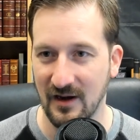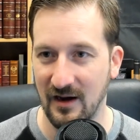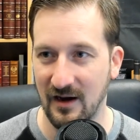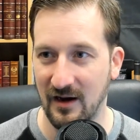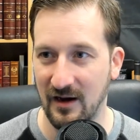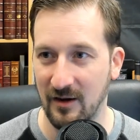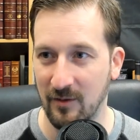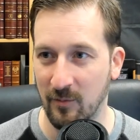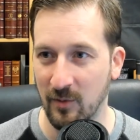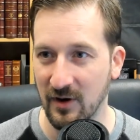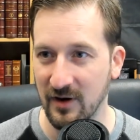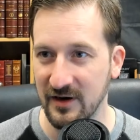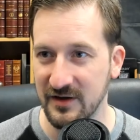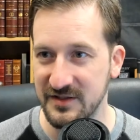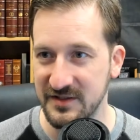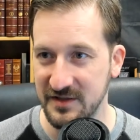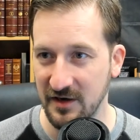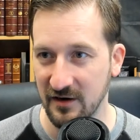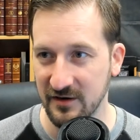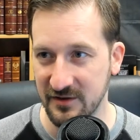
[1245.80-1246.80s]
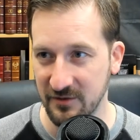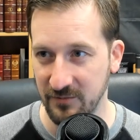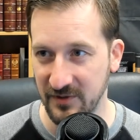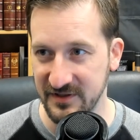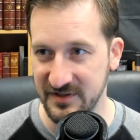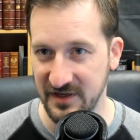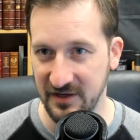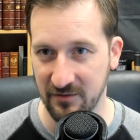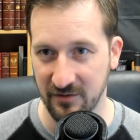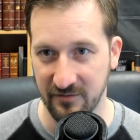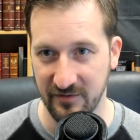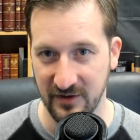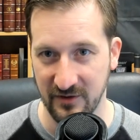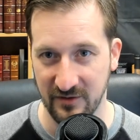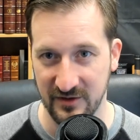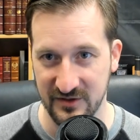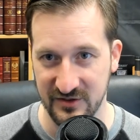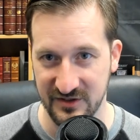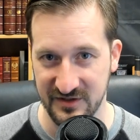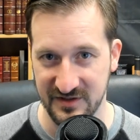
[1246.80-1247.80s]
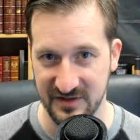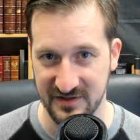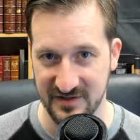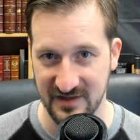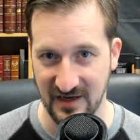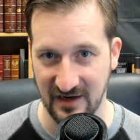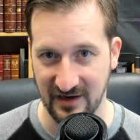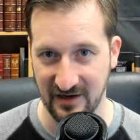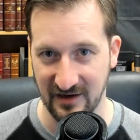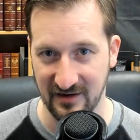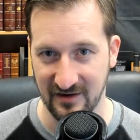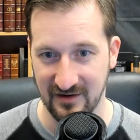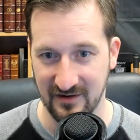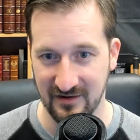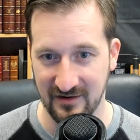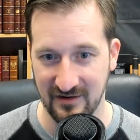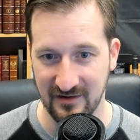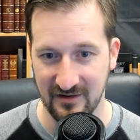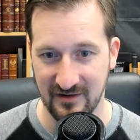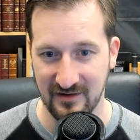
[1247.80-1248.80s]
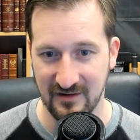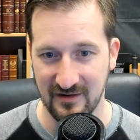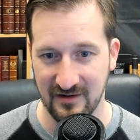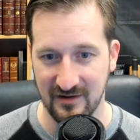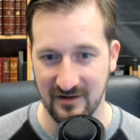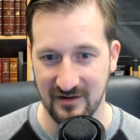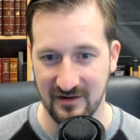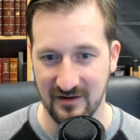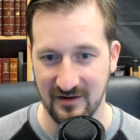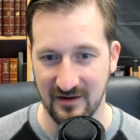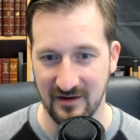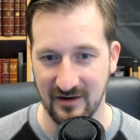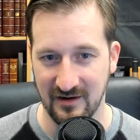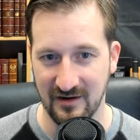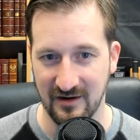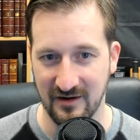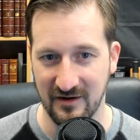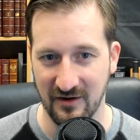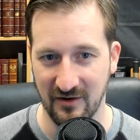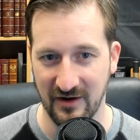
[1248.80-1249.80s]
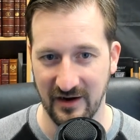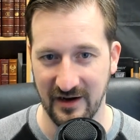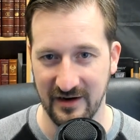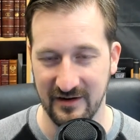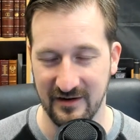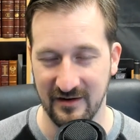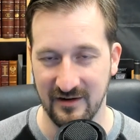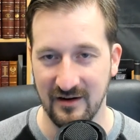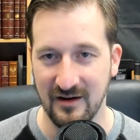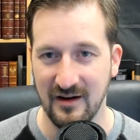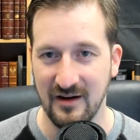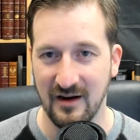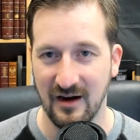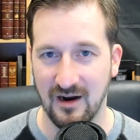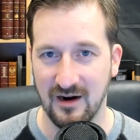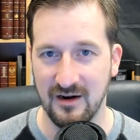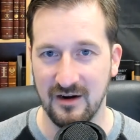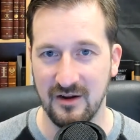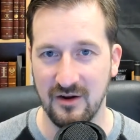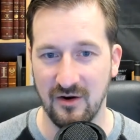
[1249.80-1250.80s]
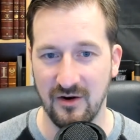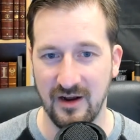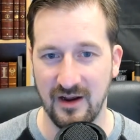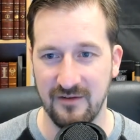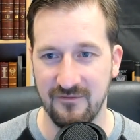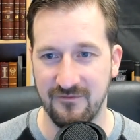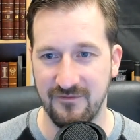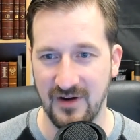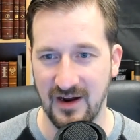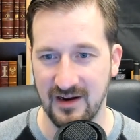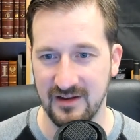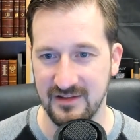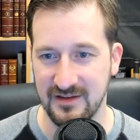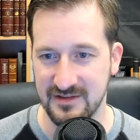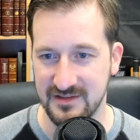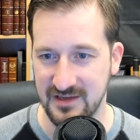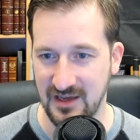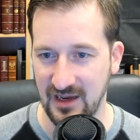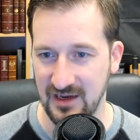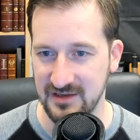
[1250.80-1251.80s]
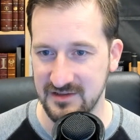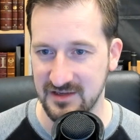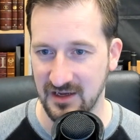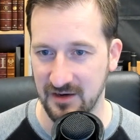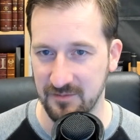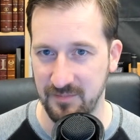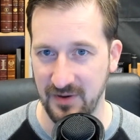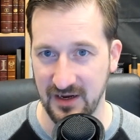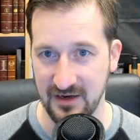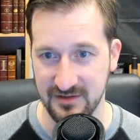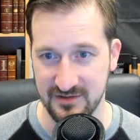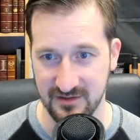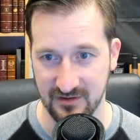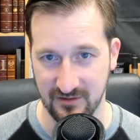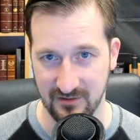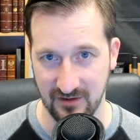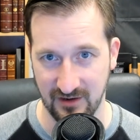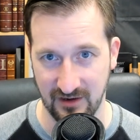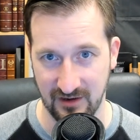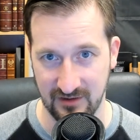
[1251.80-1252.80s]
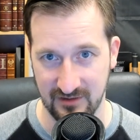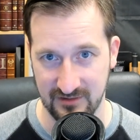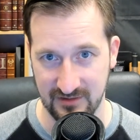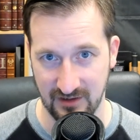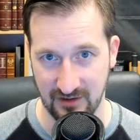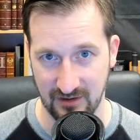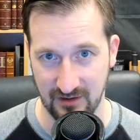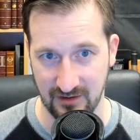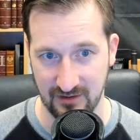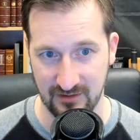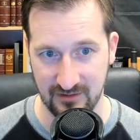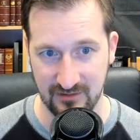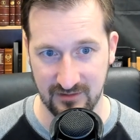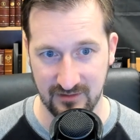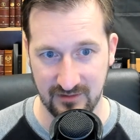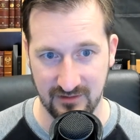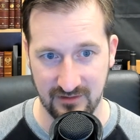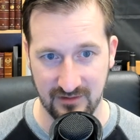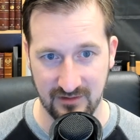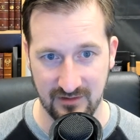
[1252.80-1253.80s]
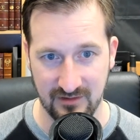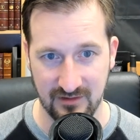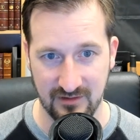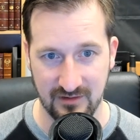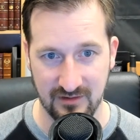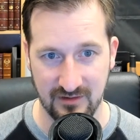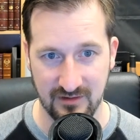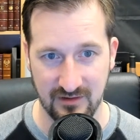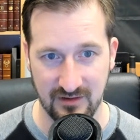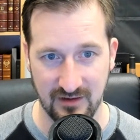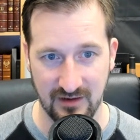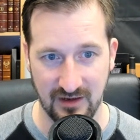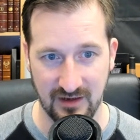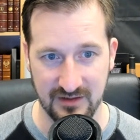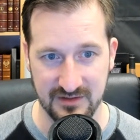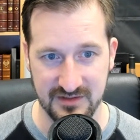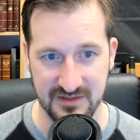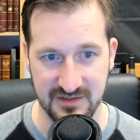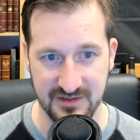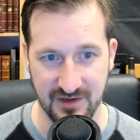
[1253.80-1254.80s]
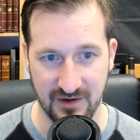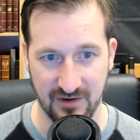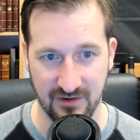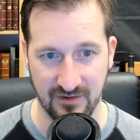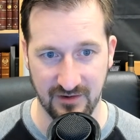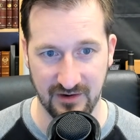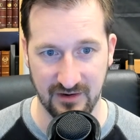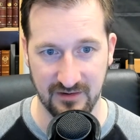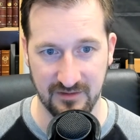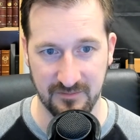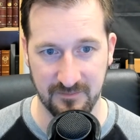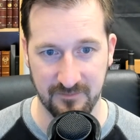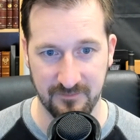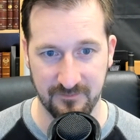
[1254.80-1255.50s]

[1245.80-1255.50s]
We're going to start the whiskey review in just a second. I'm going to go ahead and find this case on Pacer and star it.